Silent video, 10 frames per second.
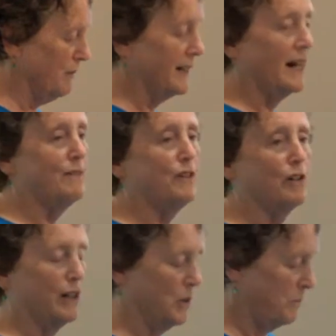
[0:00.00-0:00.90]
red eyed
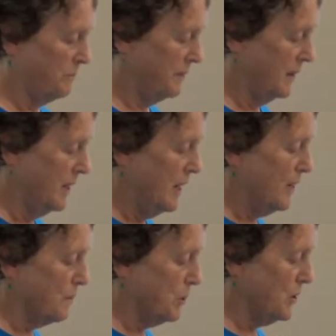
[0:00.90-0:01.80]
vireo.
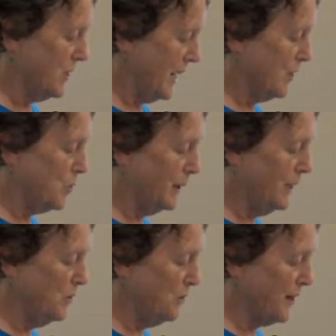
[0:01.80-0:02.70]
The bird sang
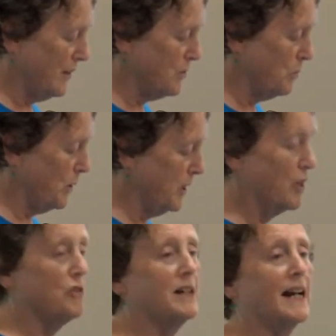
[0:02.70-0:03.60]

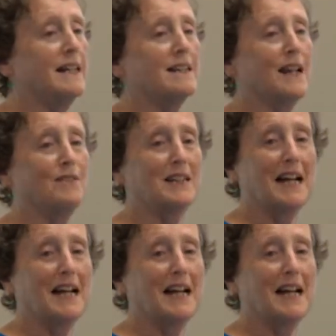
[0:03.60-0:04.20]
22,197